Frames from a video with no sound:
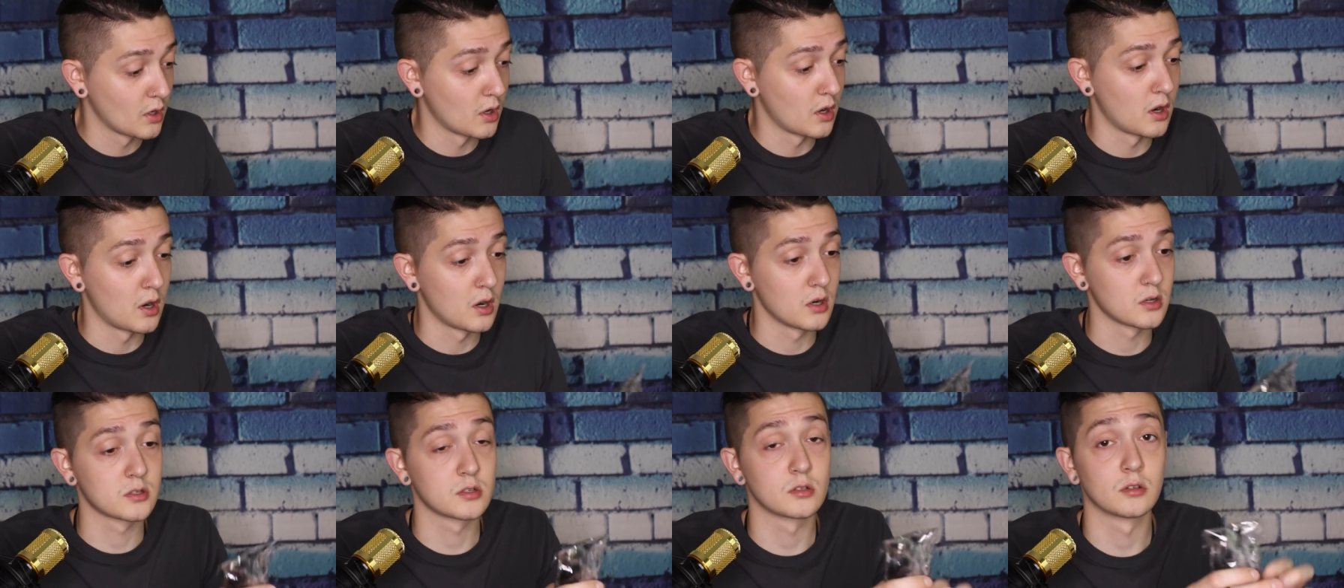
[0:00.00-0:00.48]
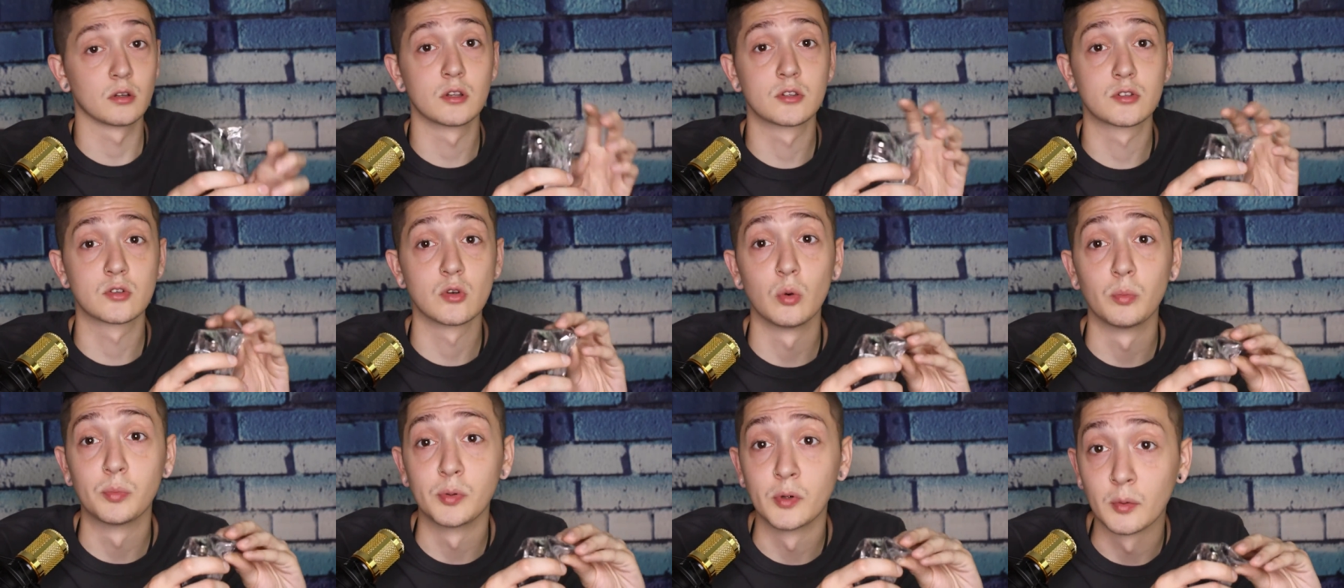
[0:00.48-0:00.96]
Alright, so
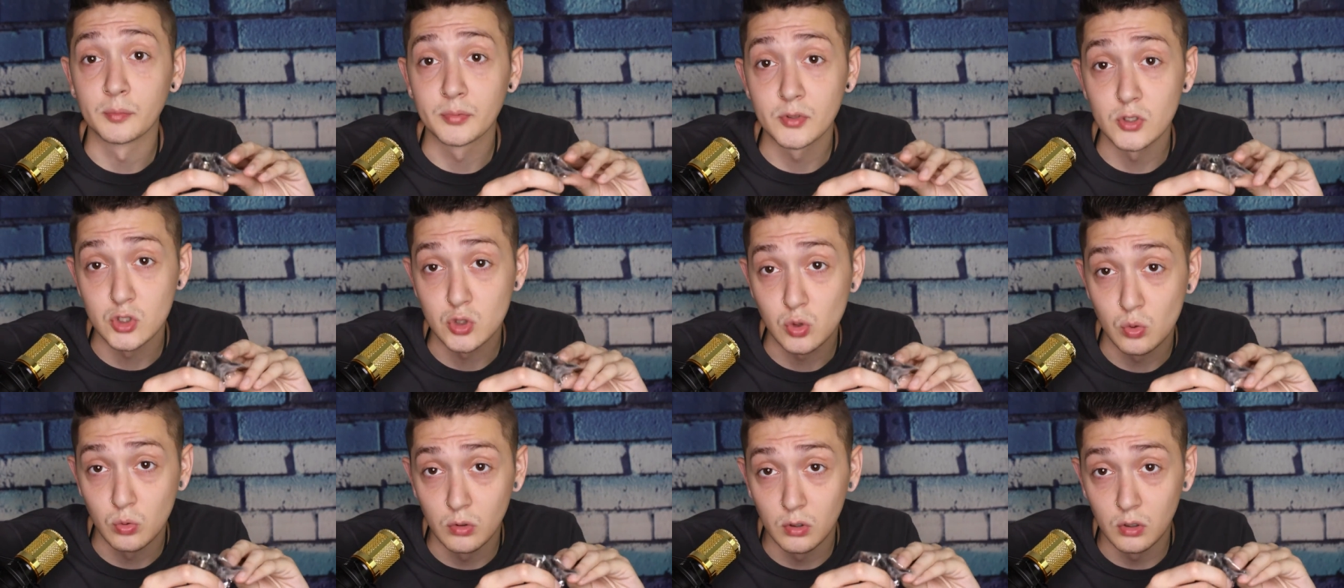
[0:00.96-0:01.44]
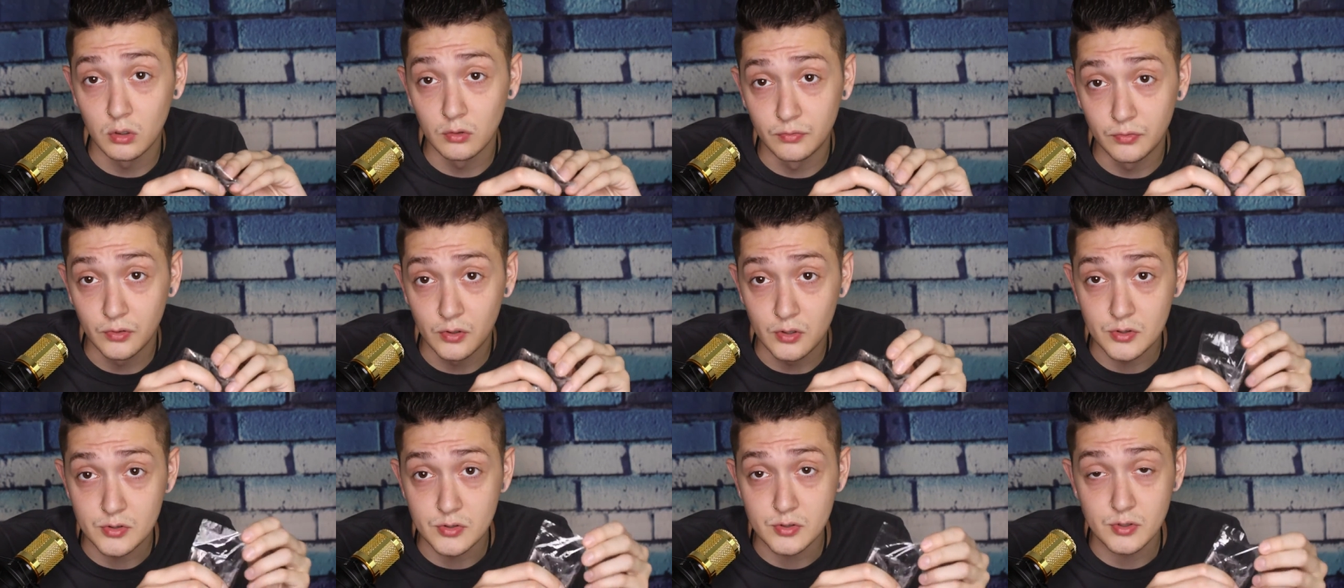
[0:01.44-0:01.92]
let's open up the squirrel
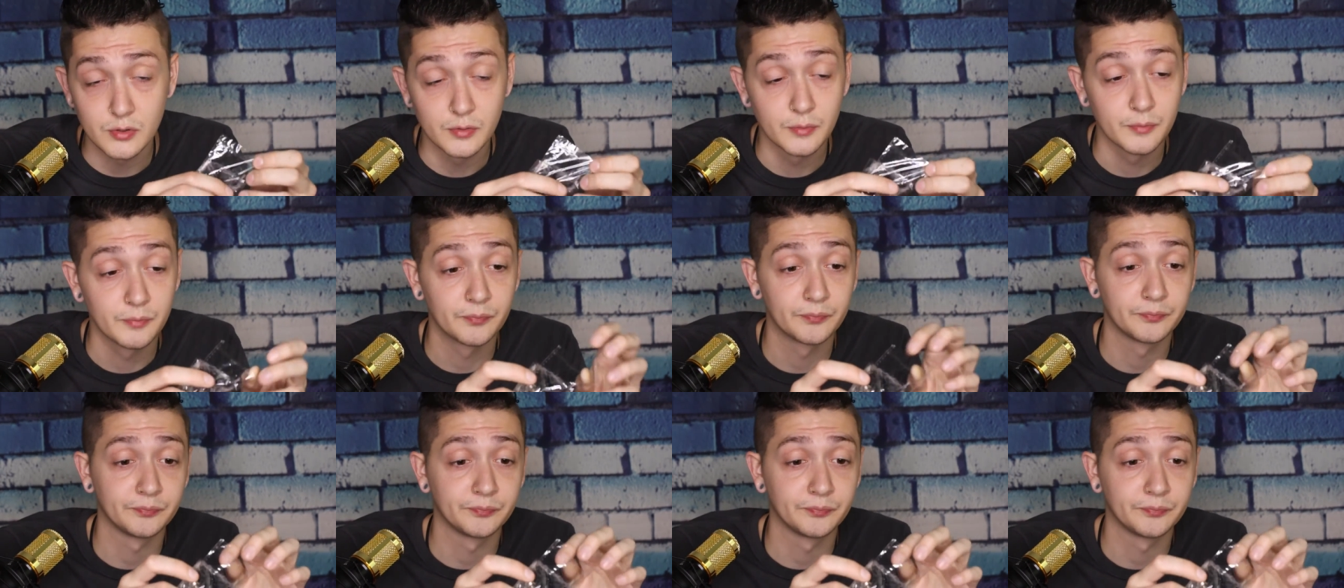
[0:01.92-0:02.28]
first.